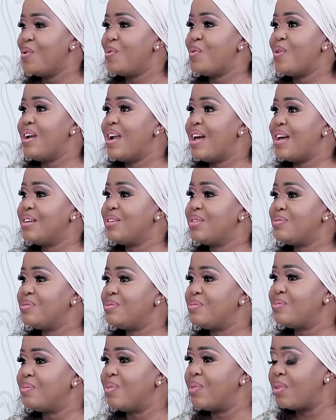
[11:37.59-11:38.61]

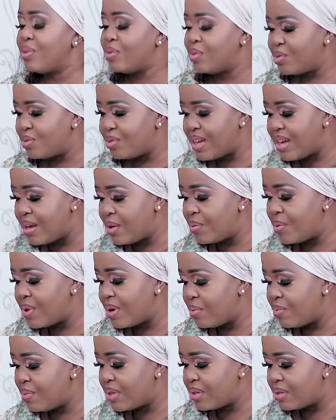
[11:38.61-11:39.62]
When
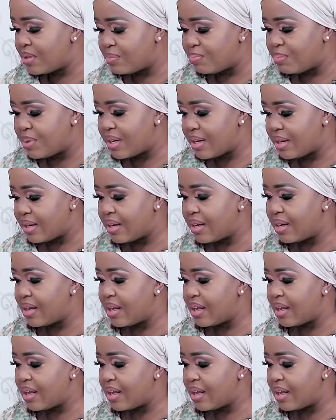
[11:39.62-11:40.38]
we speak,